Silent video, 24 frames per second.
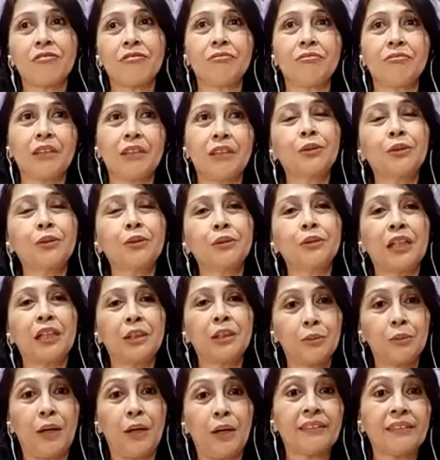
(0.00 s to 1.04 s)
the students
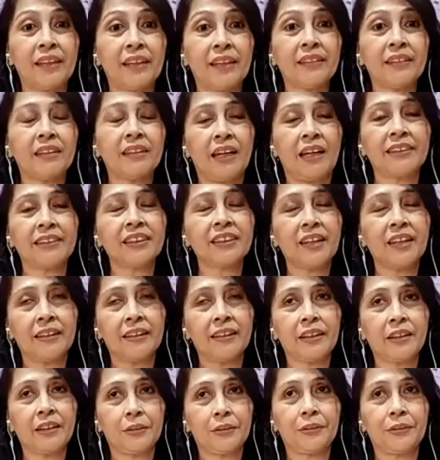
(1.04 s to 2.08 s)
who attended our
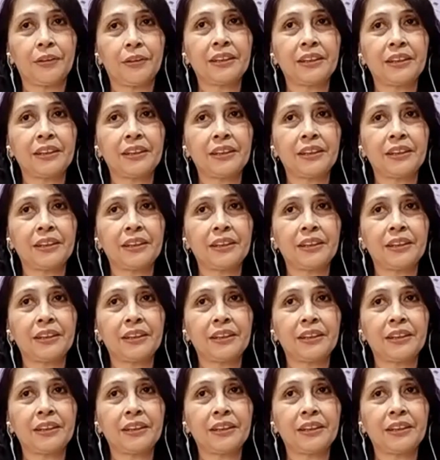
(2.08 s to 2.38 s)
psychic course